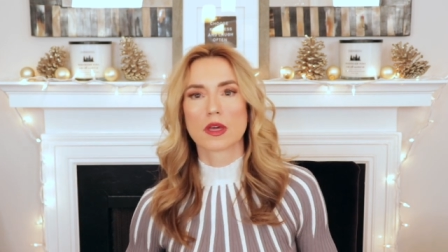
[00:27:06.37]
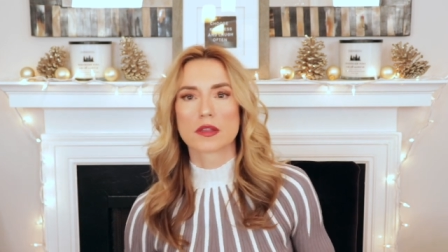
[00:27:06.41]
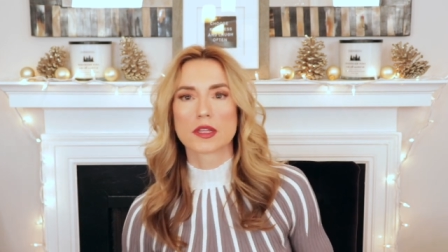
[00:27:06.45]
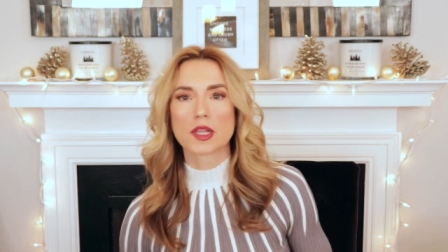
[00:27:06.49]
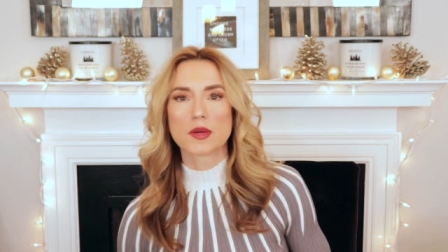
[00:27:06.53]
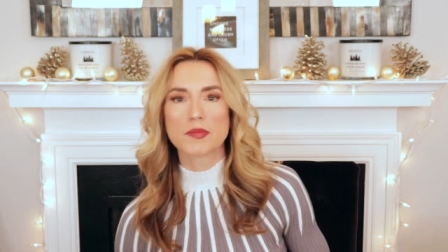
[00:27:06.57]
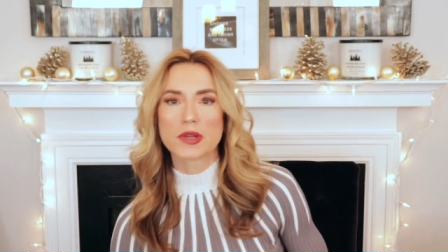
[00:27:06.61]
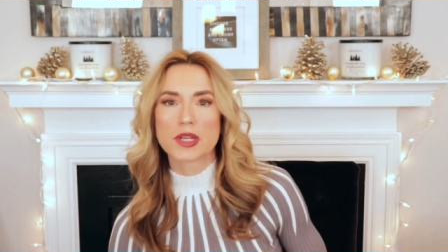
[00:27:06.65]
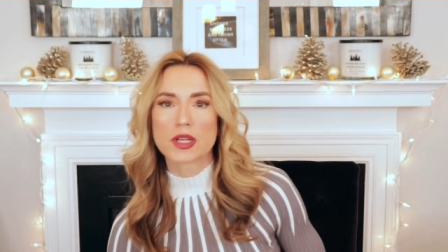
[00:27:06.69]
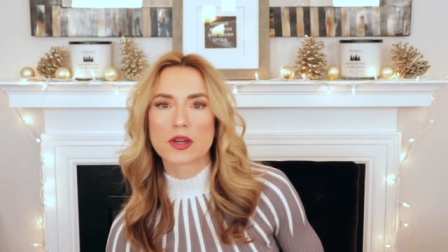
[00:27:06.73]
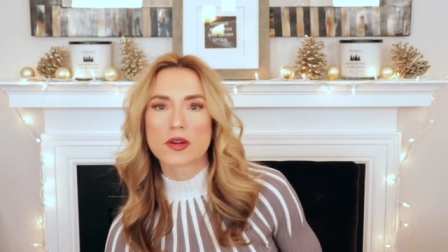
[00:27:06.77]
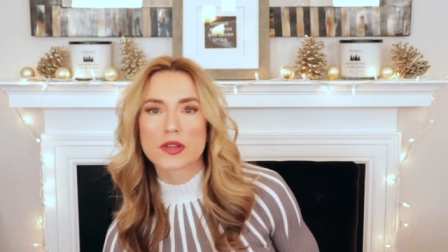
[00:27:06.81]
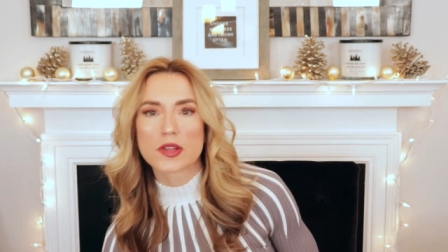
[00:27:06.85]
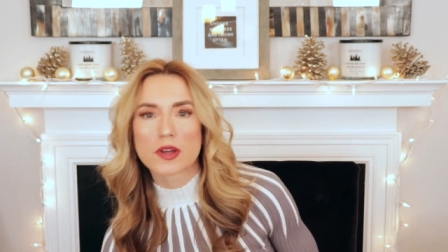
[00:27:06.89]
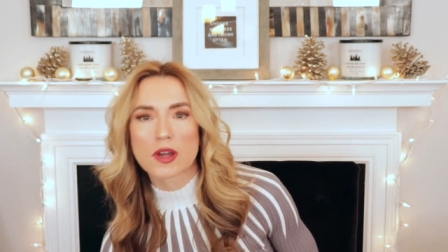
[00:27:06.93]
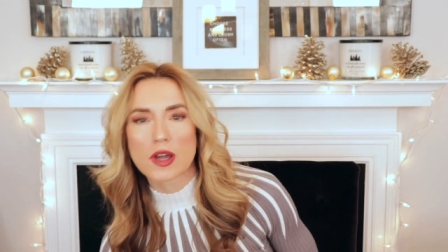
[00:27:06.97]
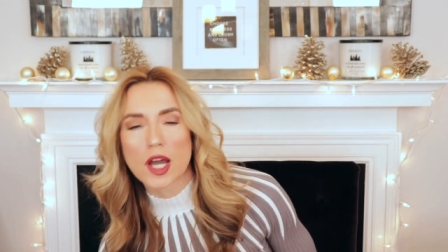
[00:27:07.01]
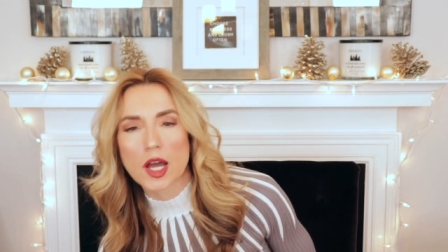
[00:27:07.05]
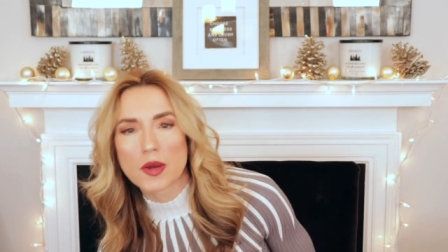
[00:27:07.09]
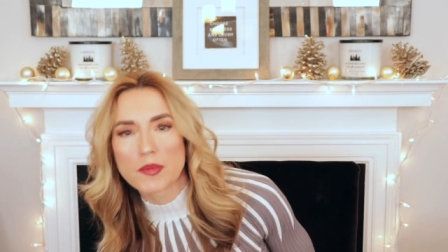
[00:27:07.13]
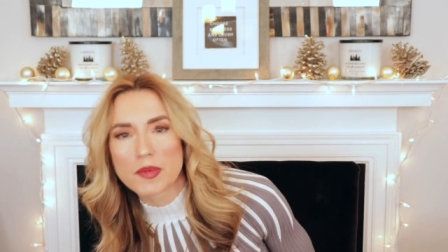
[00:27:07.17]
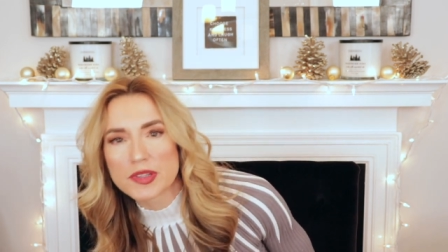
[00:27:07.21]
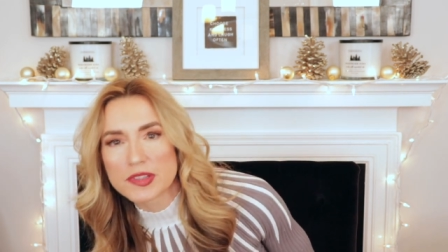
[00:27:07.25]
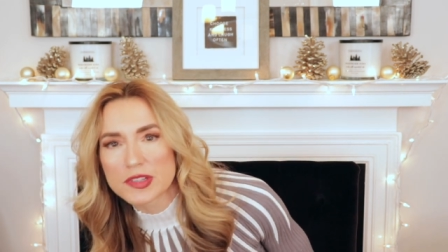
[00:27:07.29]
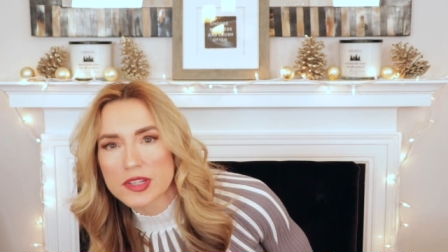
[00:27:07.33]
let me know in the
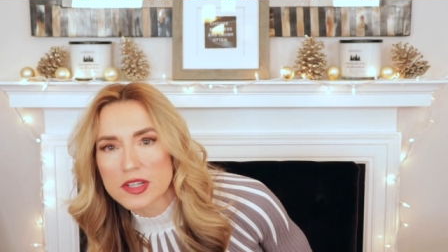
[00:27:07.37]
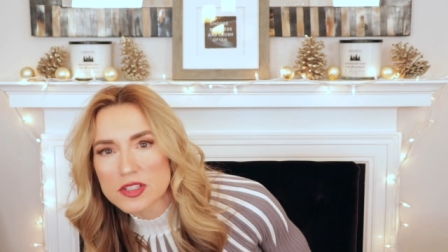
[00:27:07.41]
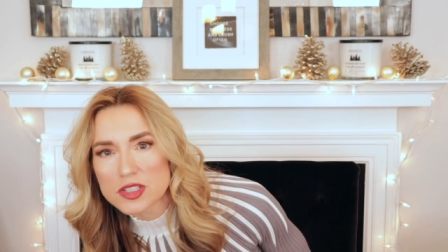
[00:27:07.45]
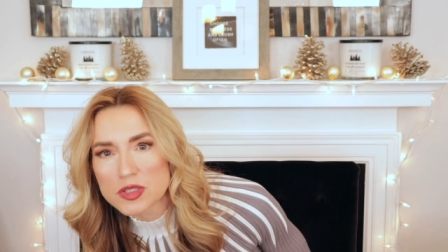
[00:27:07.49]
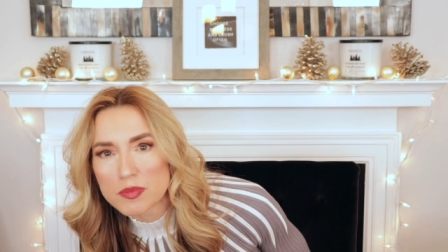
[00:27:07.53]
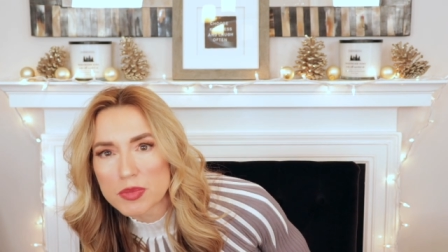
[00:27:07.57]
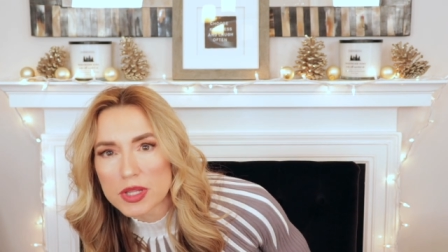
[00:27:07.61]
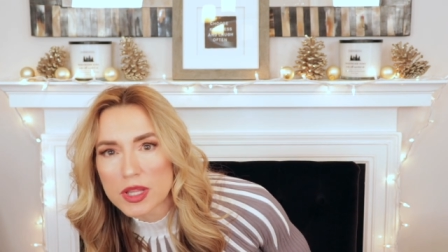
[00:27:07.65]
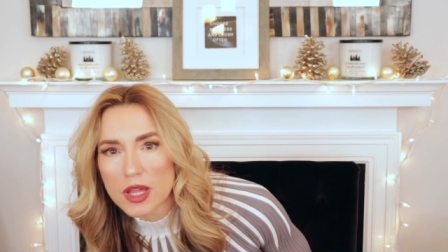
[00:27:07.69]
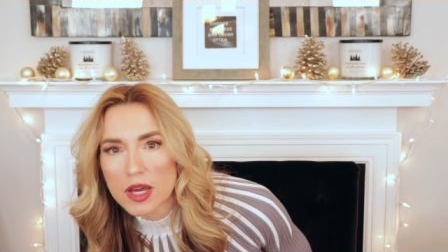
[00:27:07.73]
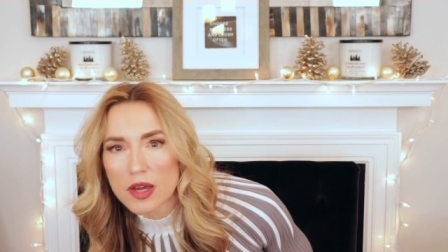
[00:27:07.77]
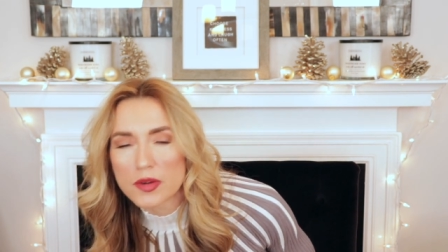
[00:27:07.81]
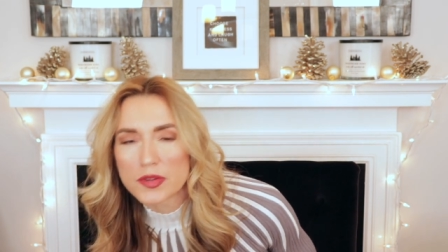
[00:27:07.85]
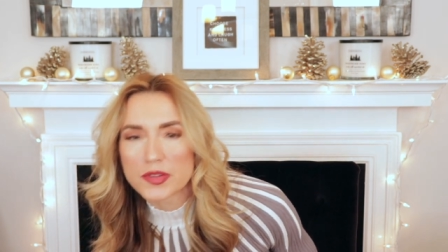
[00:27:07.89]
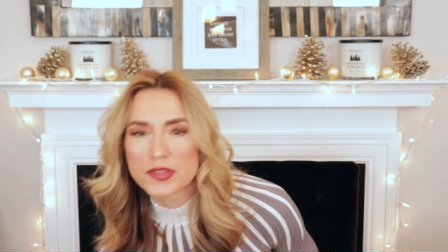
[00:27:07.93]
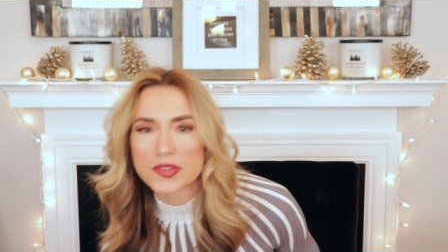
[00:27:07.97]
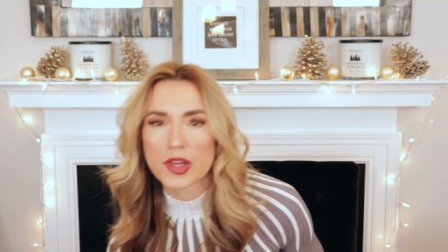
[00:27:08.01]
comment section below.